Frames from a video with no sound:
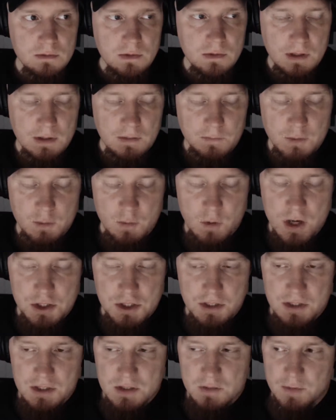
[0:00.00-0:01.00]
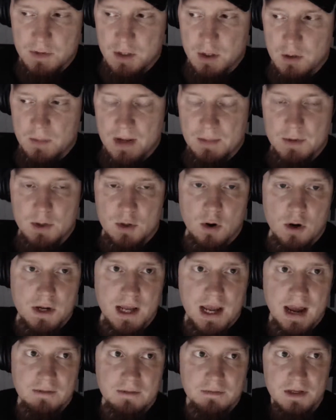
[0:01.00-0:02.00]
and if you're watching this video, maybe you
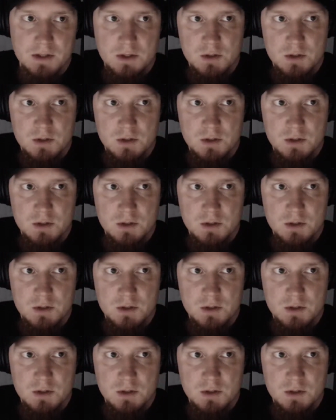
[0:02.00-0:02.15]
already have the